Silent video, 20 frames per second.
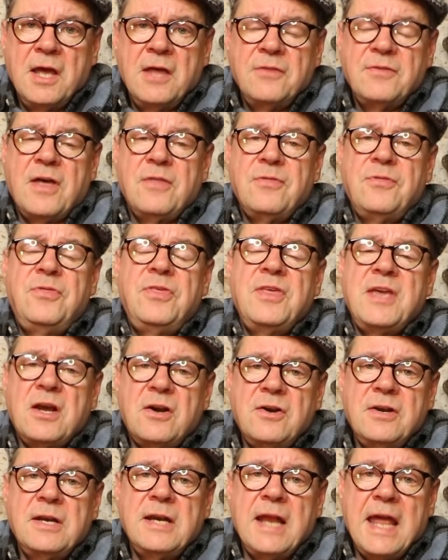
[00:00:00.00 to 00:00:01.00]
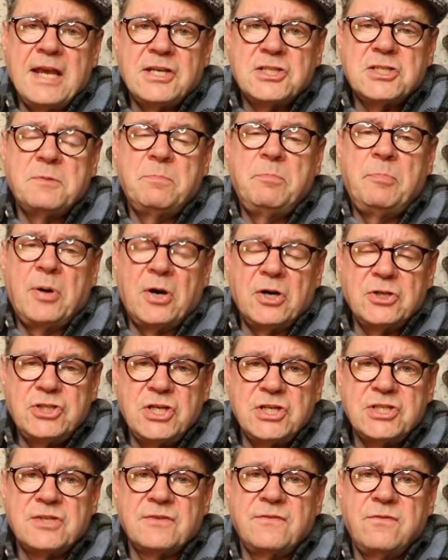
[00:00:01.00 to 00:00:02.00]
that their next
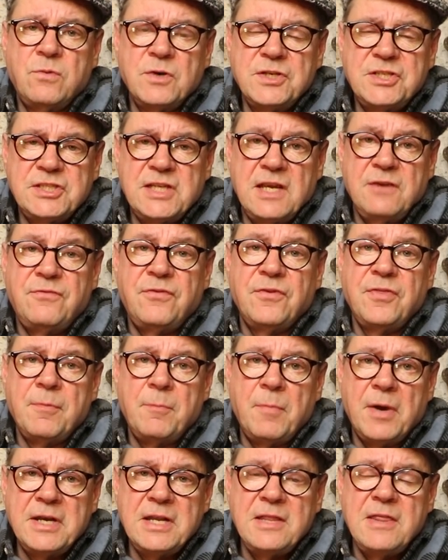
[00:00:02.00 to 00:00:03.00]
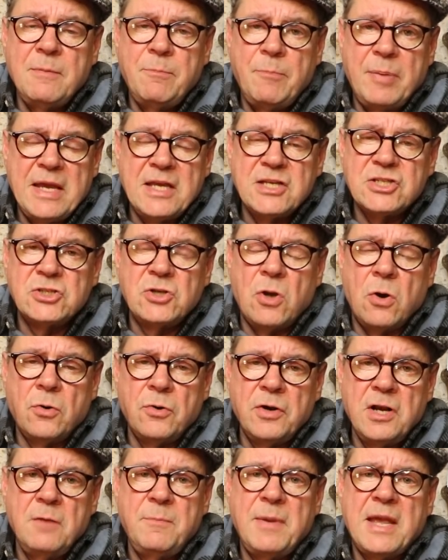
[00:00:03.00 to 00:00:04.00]
purchase of whisky for the money they pay is not
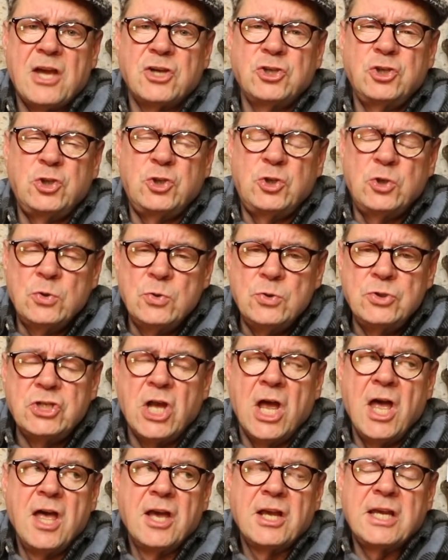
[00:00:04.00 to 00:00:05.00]
going to be a huge,